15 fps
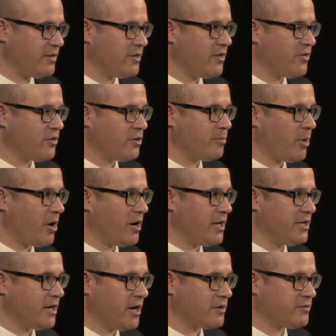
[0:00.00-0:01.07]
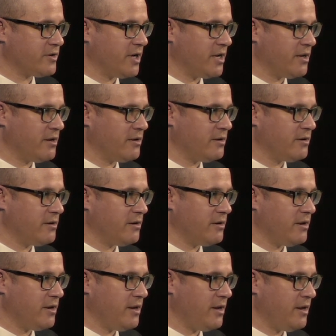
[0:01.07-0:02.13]
the third-party doctrine,
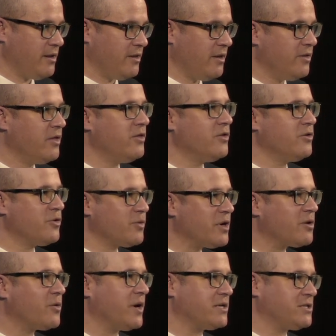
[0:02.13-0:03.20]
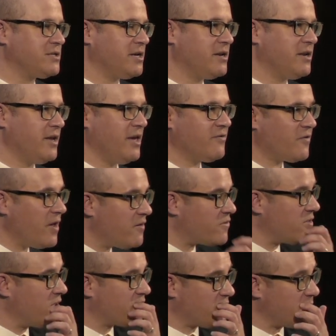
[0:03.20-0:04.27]
the real question, if
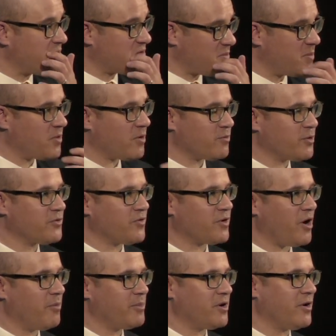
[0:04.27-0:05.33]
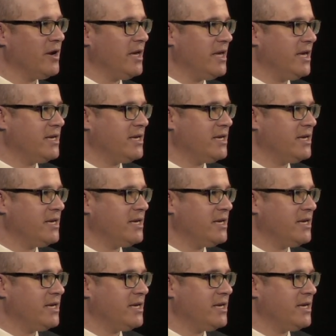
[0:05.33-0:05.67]
assuming the Supreme Court rules for Carpenter,